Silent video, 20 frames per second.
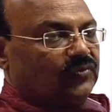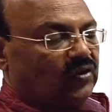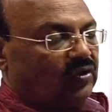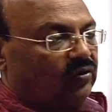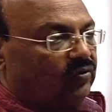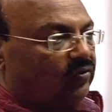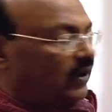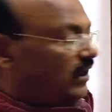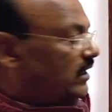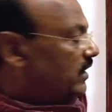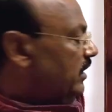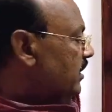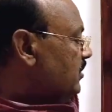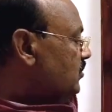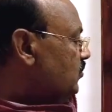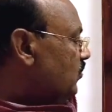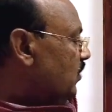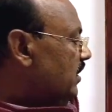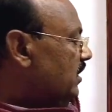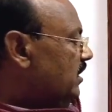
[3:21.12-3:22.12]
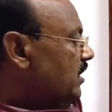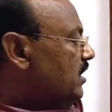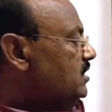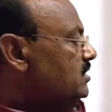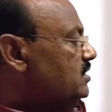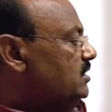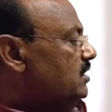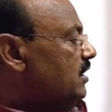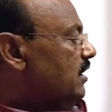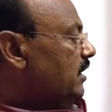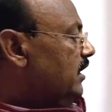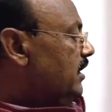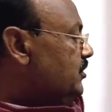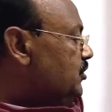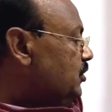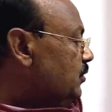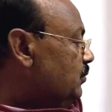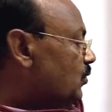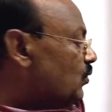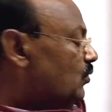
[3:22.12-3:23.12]
1 day's work is
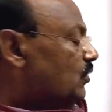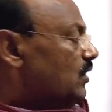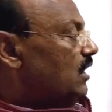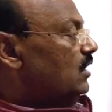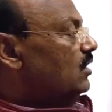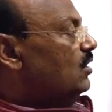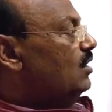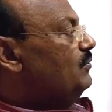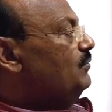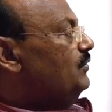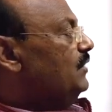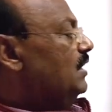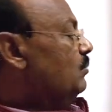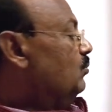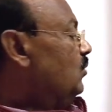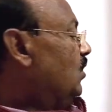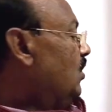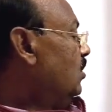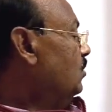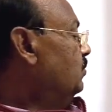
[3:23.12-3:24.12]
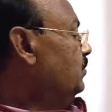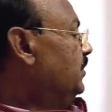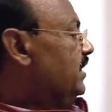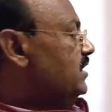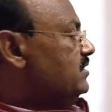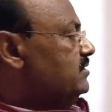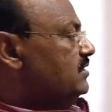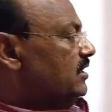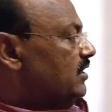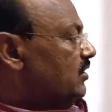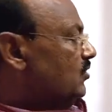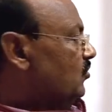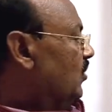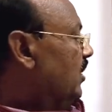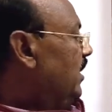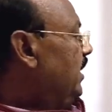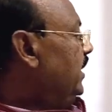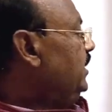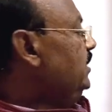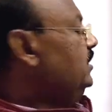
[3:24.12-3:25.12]
reciprocal of number of days
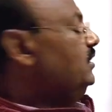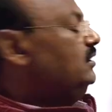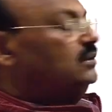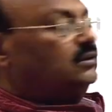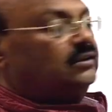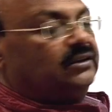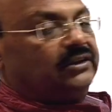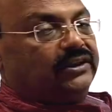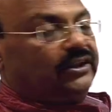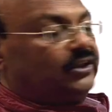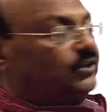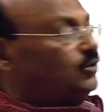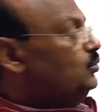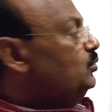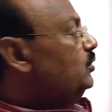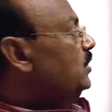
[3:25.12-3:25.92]
required to